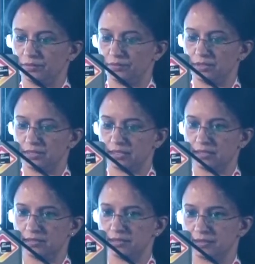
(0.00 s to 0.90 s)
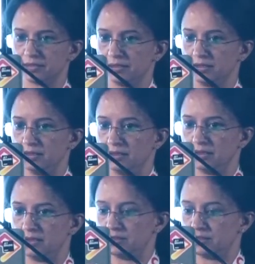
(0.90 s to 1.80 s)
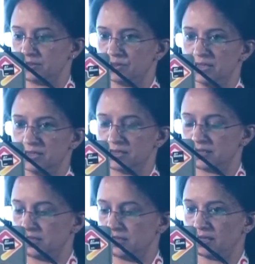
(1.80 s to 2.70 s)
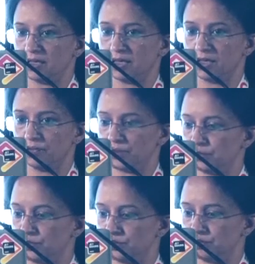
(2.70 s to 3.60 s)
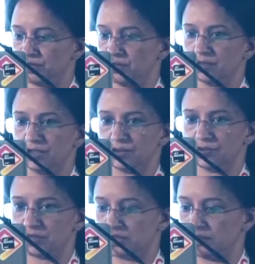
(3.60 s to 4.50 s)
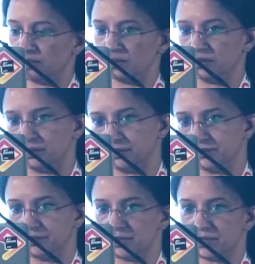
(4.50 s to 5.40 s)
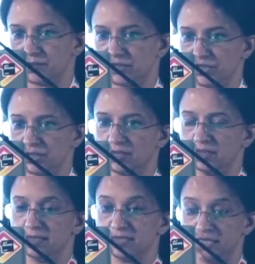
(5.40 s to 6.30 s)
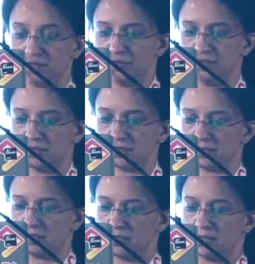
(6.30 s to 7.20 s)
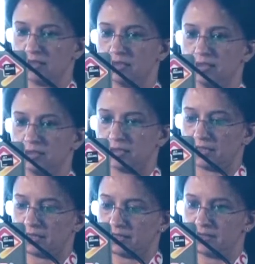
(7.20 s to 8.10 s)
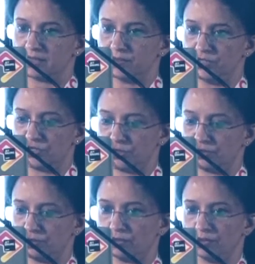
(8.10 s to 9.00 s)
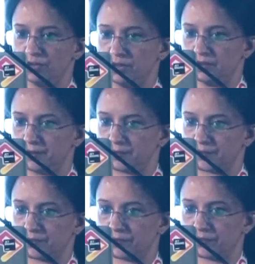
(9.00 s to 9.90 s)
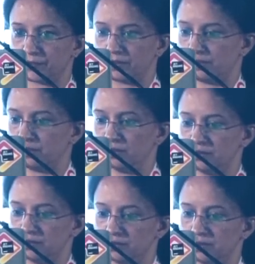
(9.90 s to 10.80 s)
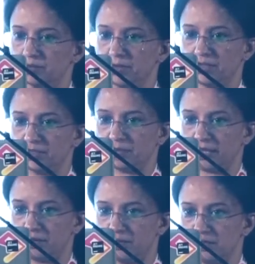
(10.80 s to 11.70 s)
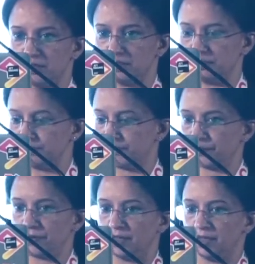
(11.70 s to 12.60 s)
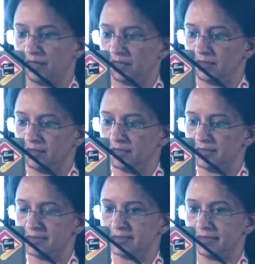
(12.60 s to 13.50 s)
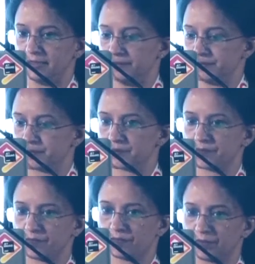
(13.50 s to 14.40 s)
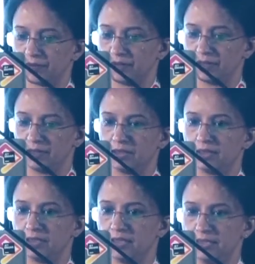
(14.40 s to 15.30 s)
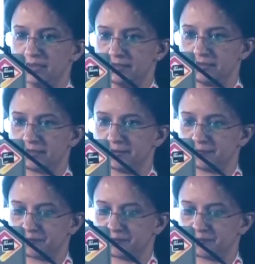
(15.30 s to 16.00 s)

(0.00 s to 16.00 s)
result. So let's see how we would be using the switch statements. I switch on the method parameter, and then I say case